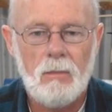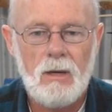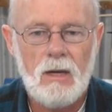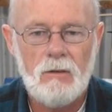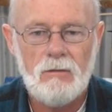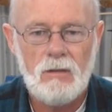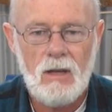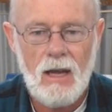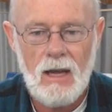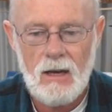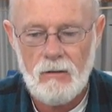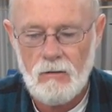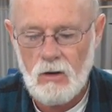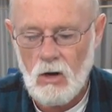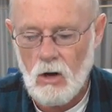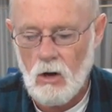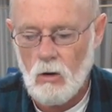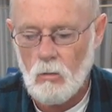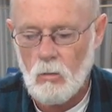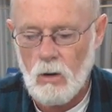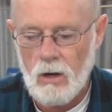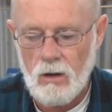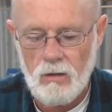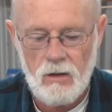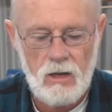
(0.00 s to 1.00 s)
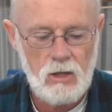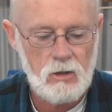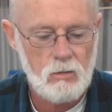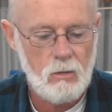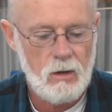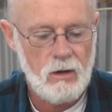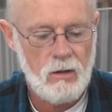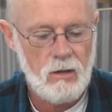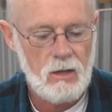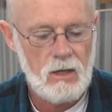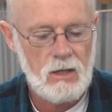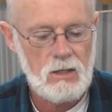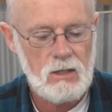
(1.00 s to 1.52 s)
I mean, if you had an old one of these or
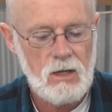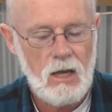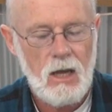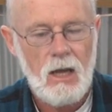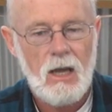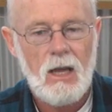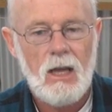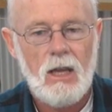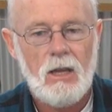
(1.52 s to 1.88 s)
one of these,